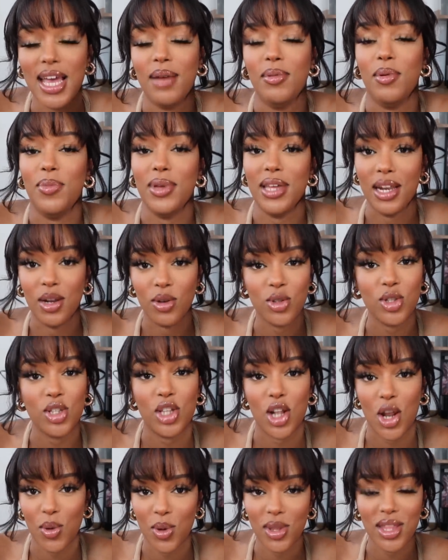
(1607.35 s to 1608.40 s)
I'm gonna be a little
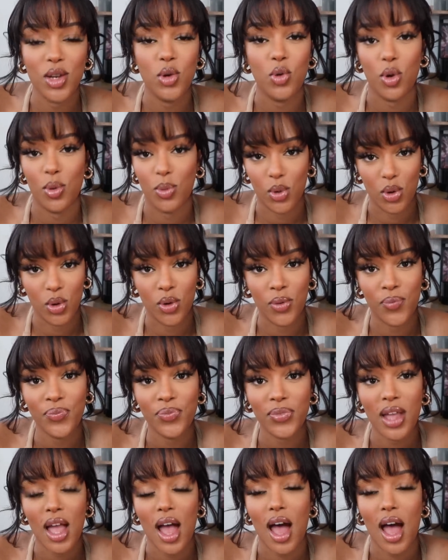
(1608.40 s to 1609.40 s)
slower than normal.